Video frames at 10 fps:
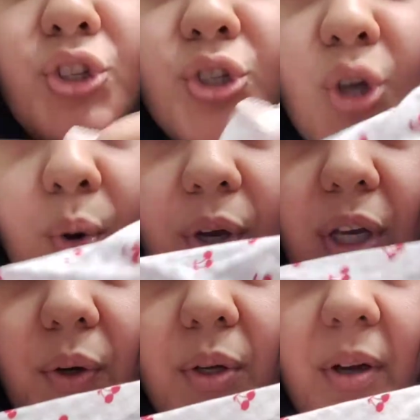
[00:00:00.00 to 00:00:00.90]
so
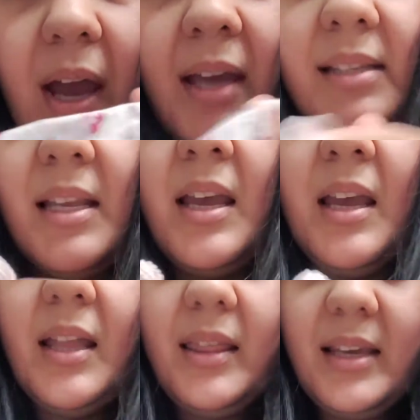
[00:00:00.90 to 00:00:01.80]
cute, you guys.
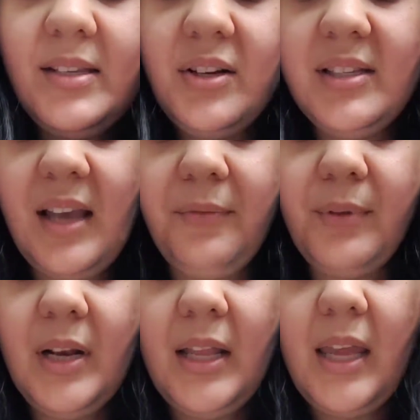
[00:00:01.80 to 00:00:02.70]
These are
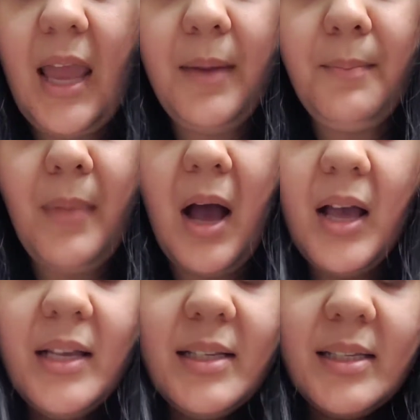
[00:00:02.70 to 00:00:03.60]
definitely a
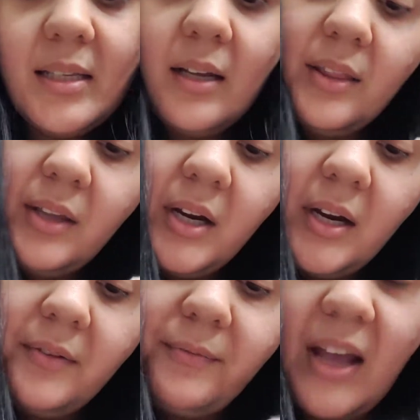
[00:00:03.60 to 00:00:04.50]
must.
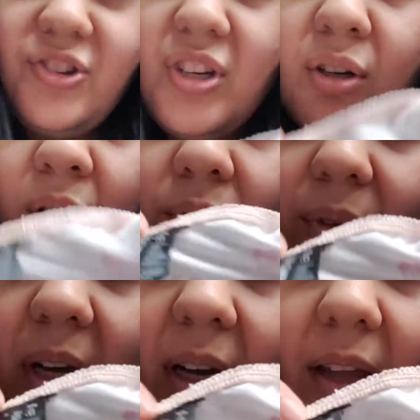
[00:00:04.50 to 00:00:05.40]
They're Fashion
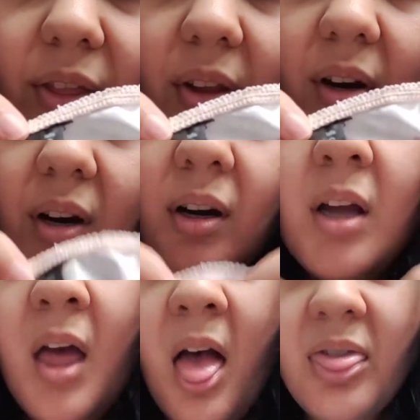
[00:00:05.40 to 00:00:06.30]
Nova and they're
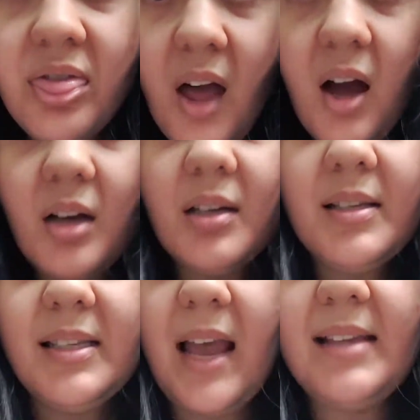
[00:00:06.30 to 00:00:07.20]

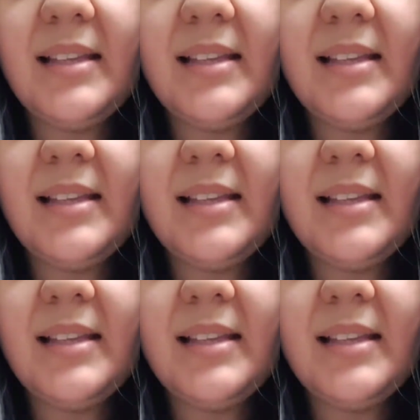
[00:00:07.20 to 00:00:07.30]
thongs.